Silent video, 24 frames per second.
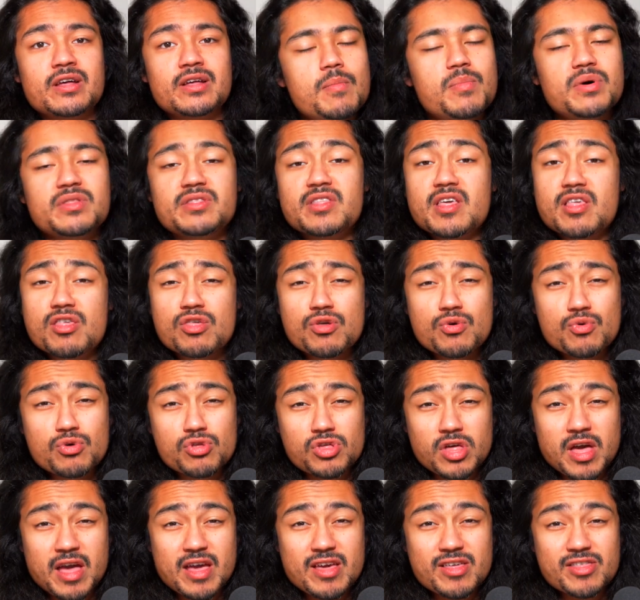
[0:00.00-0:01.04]
but this soon
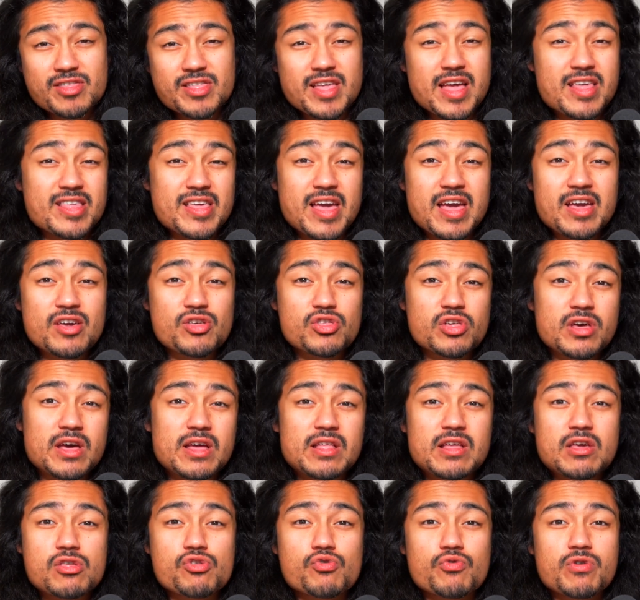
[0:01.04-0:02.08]
changed as aging
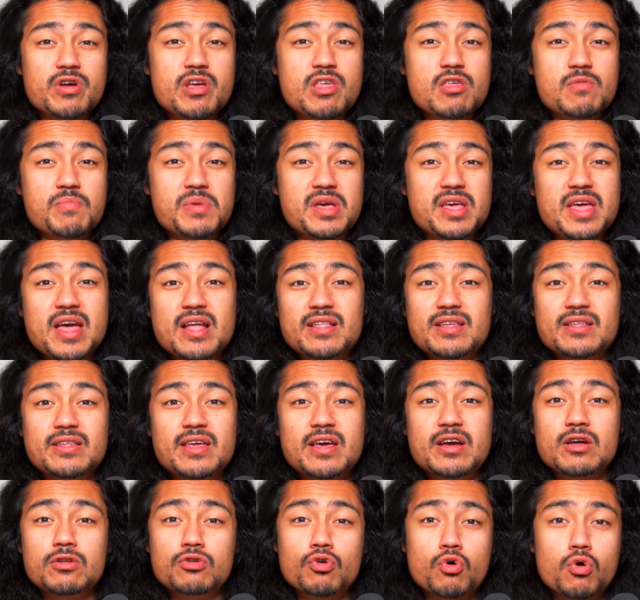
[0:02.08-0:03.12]
and injuries began to
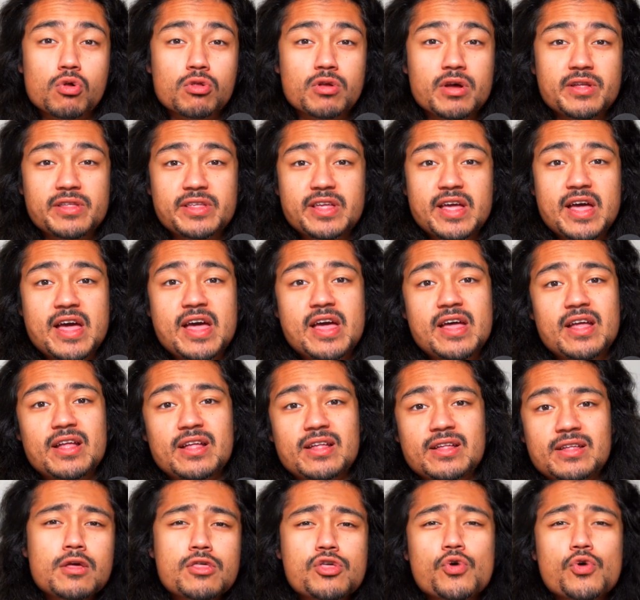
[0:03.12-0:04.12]
take a toll on Dan.